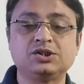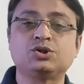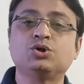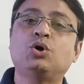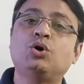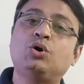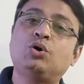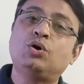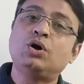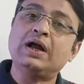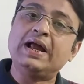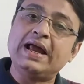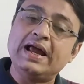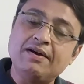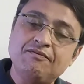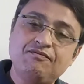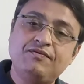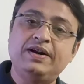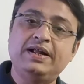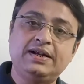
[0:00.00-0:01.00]
So
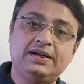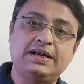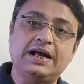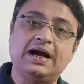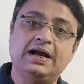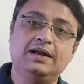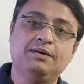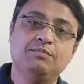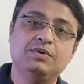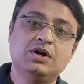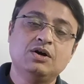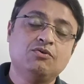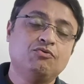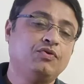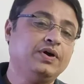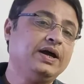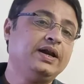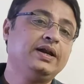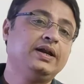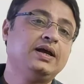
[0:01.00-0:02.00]
every time
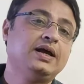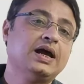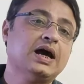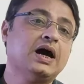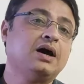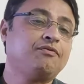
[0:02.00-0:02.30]
when